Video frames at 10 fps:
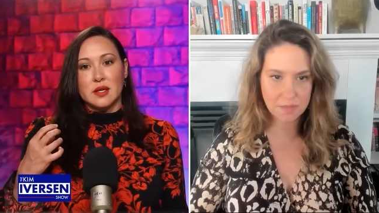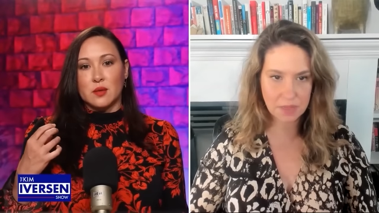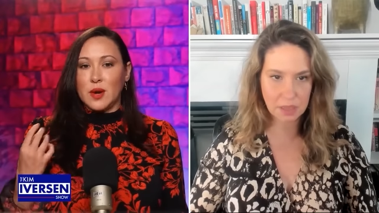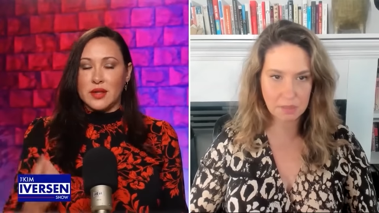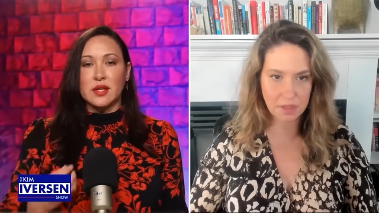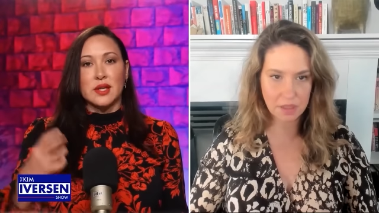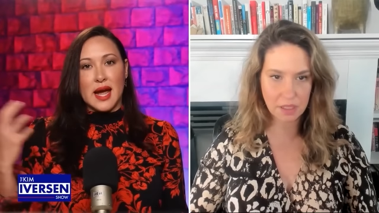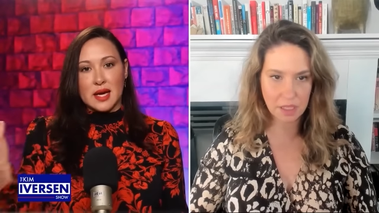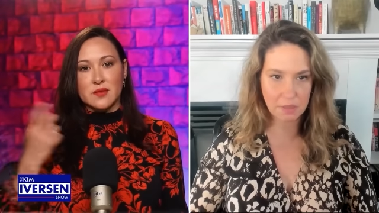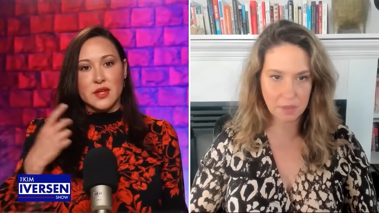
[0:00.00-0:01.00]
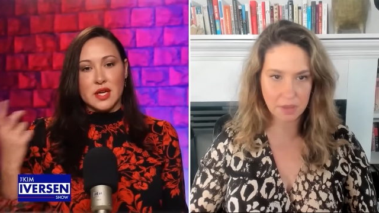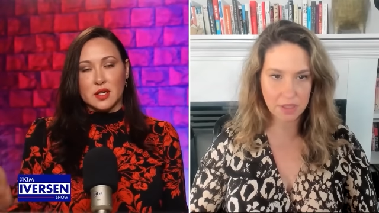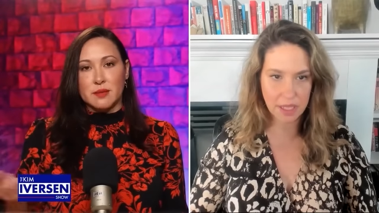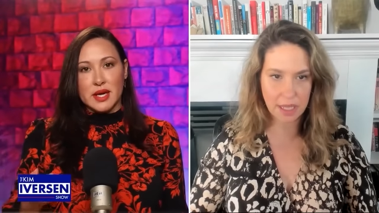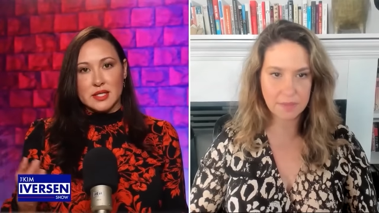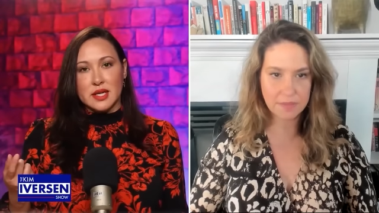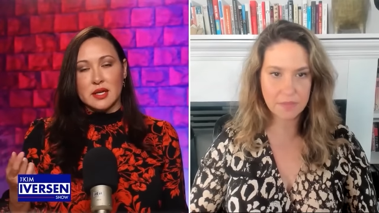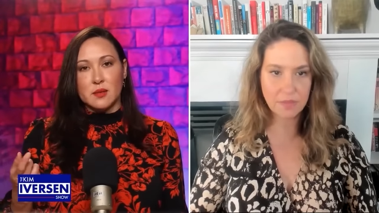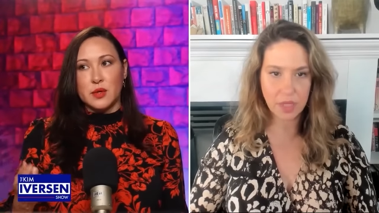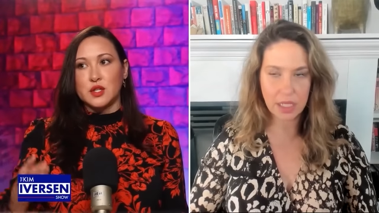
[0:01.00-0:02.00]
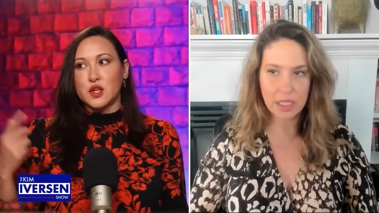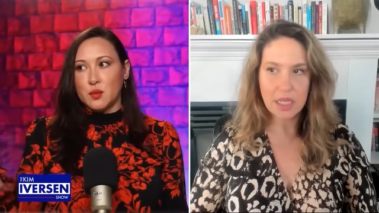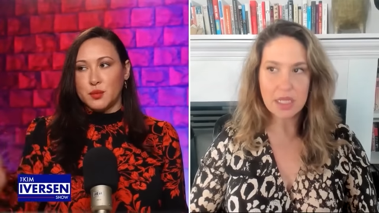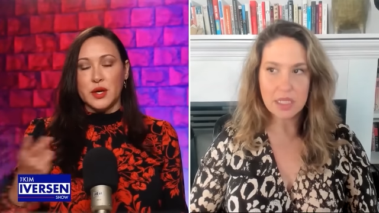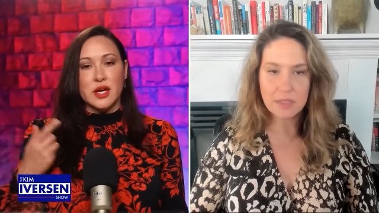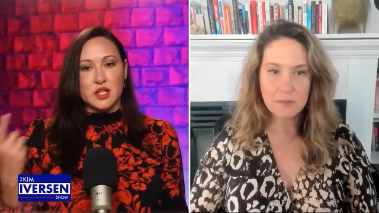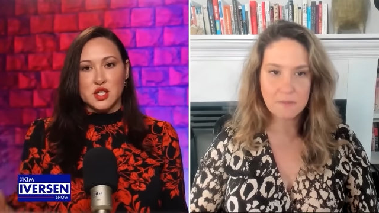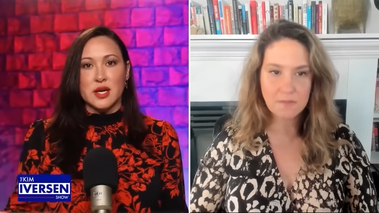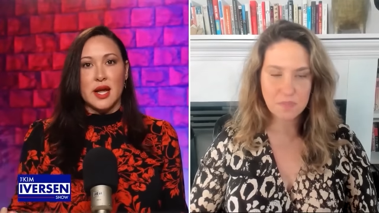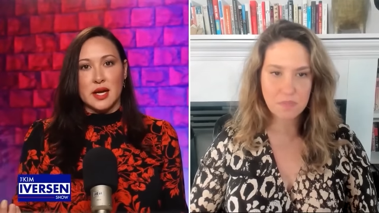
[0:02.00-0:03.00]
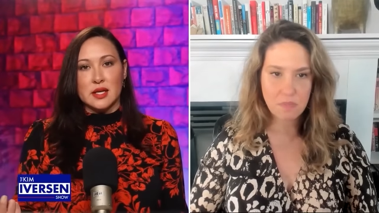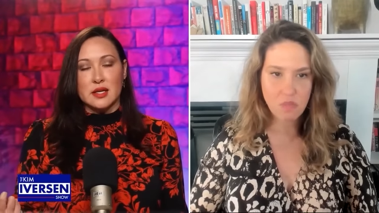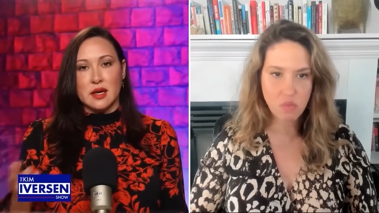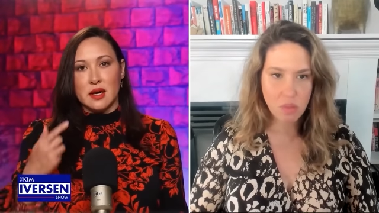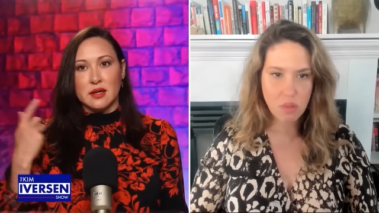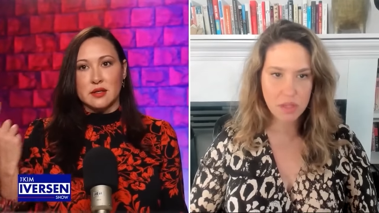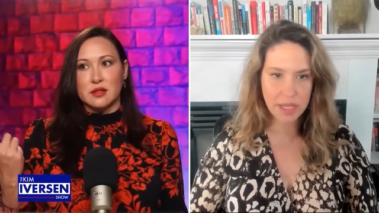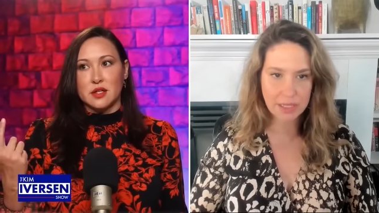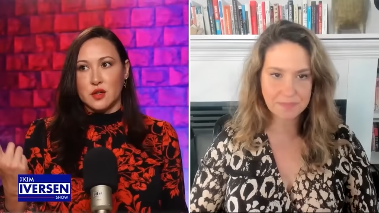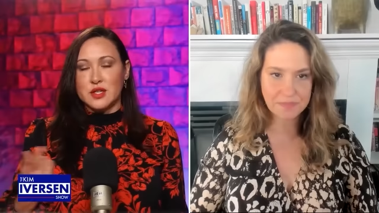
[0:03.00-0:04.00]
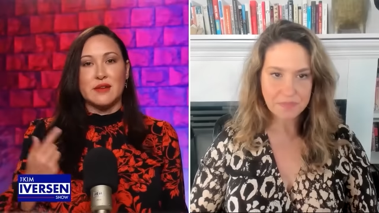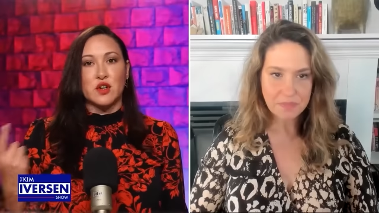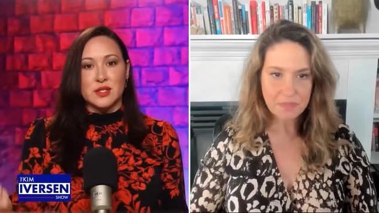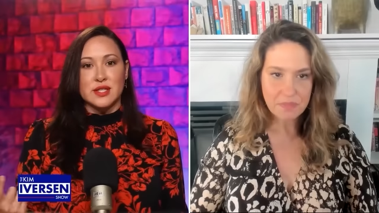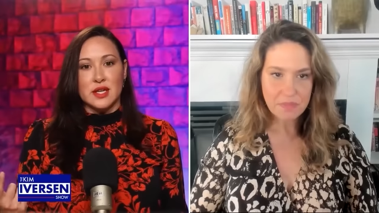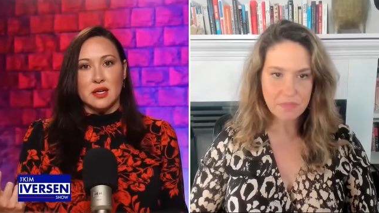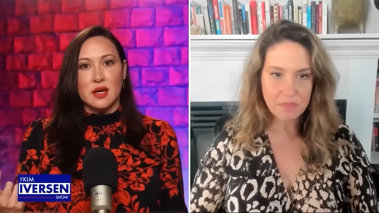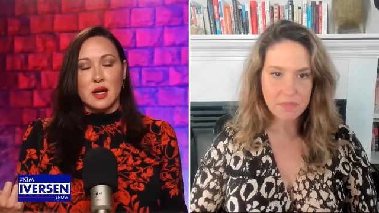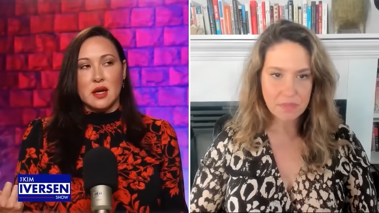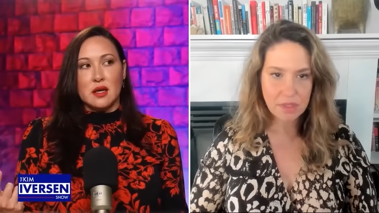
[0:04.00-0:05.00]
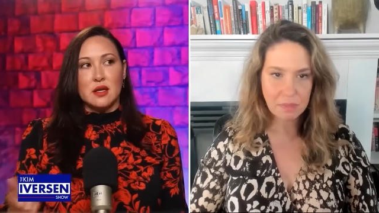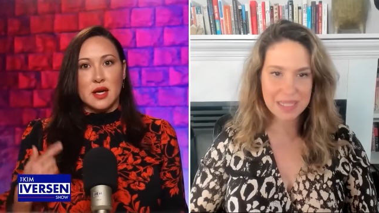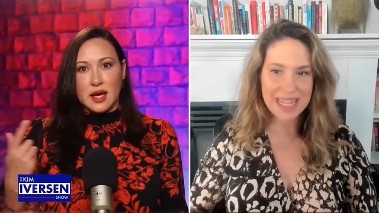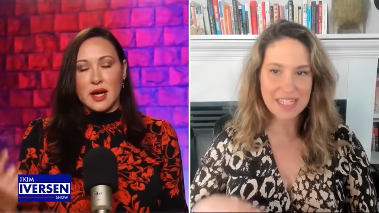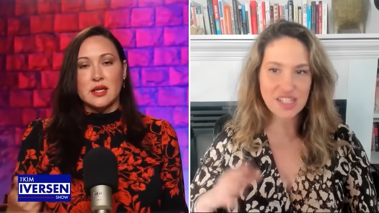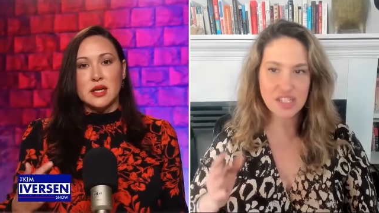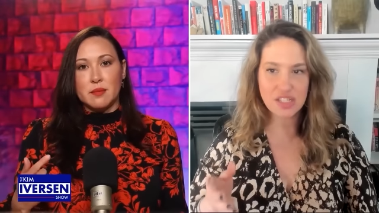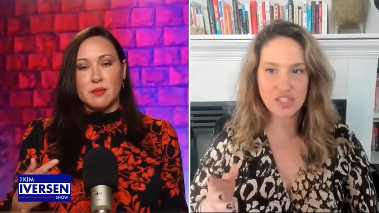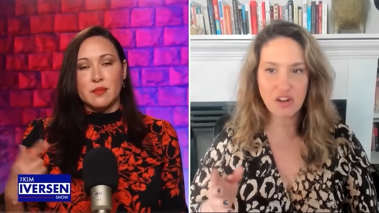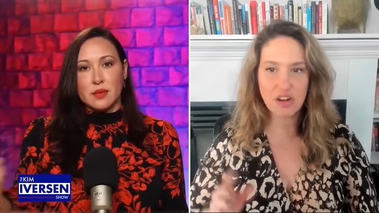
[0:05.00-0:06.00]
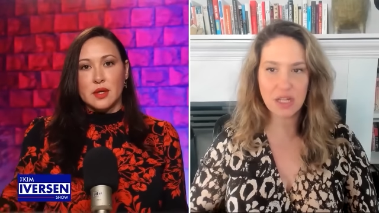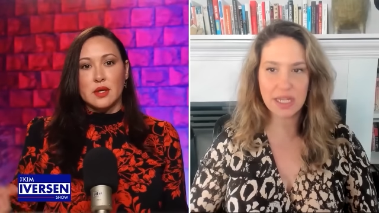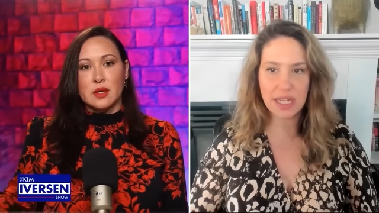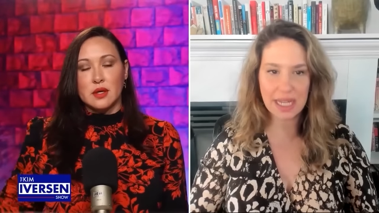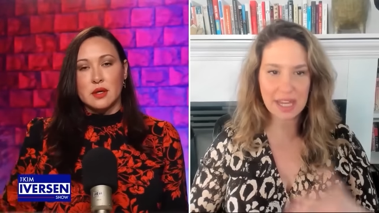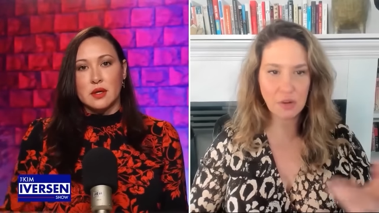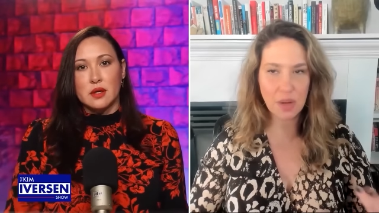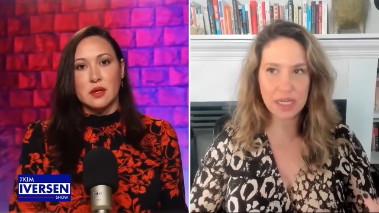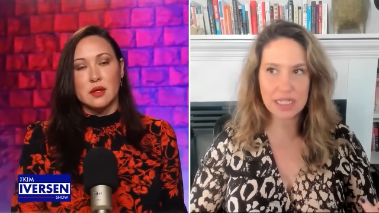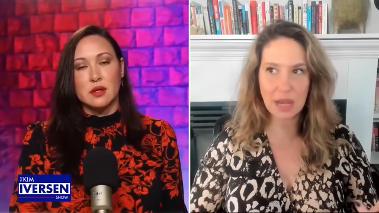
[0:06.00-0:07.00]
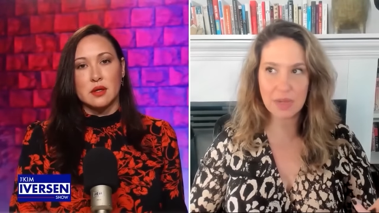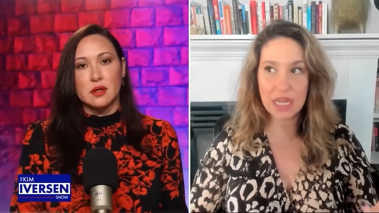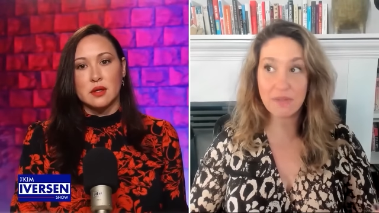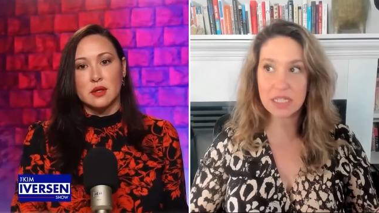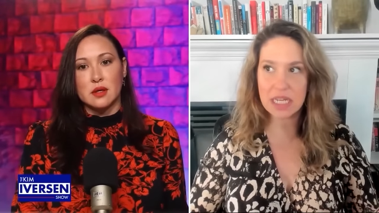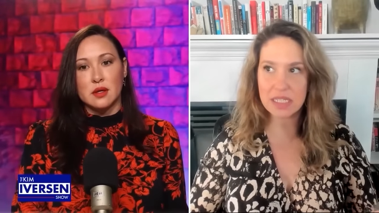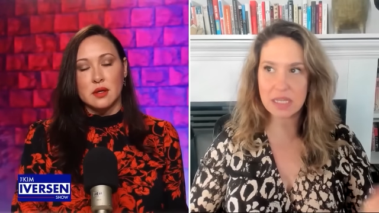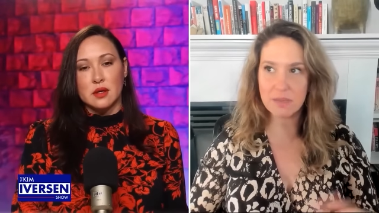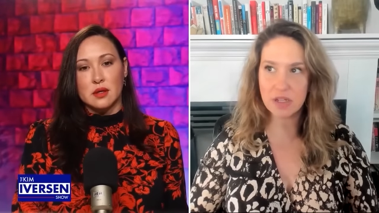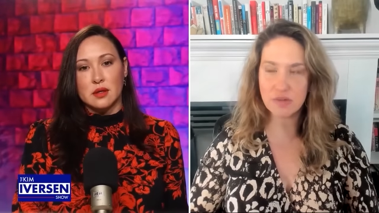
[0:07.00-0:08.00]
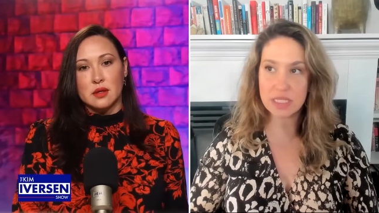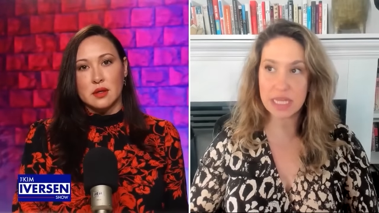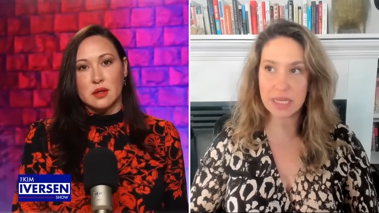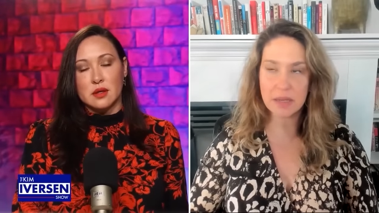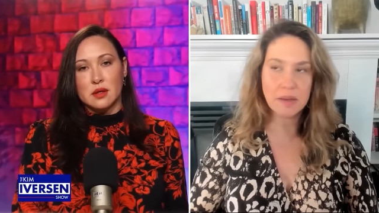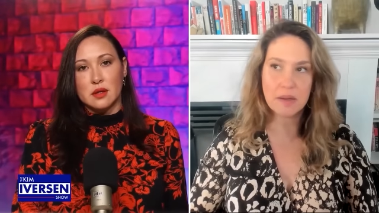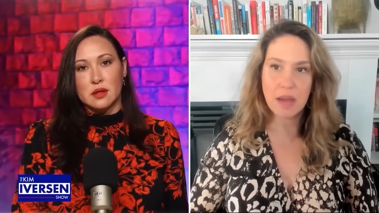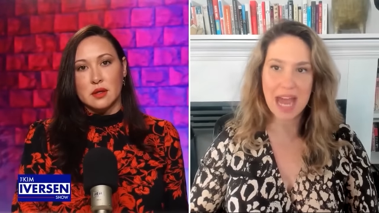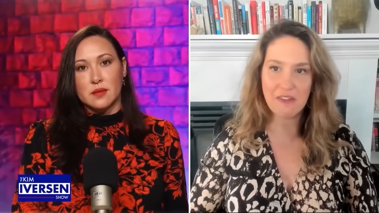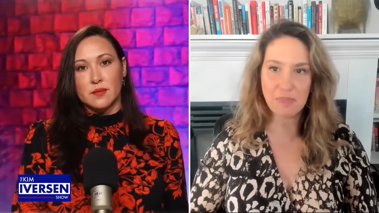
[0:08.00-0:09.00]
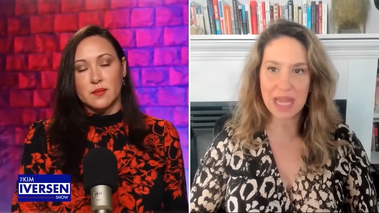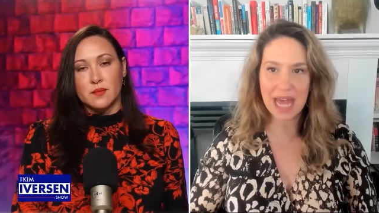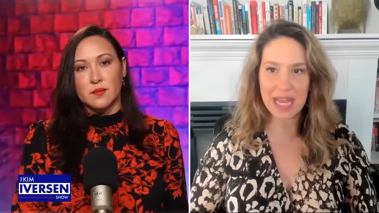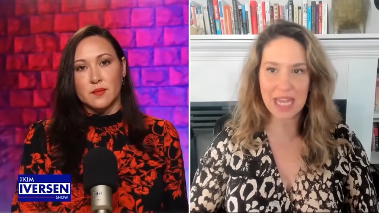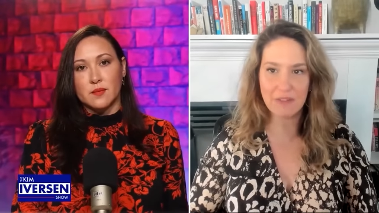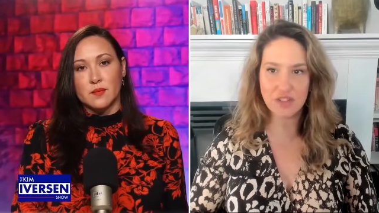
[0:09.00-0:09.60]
Speaker 1: right the lack the of the intermixing. Yeah. When right. you don't bring in genetic uh, yeah. you know diversity, you're going to end up
Speaker 2: historically and I don't want to I would never tell someone who's like half black, half